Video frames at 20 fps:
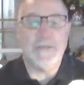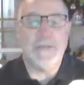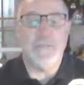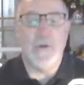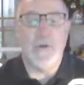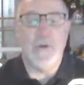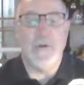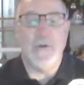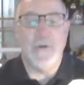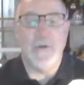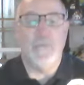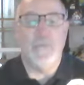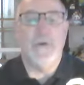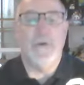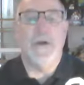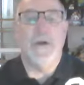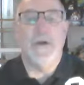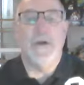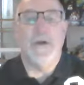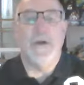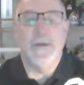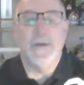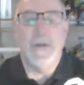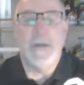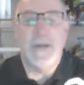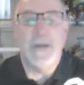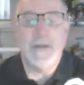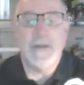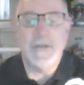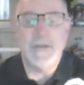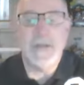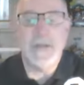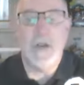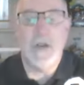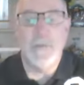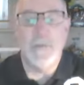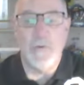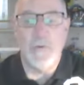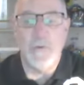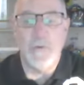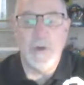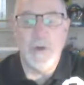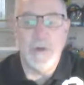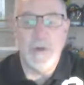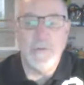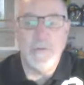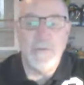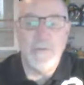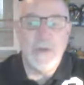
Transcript: this broken world and this terrible world,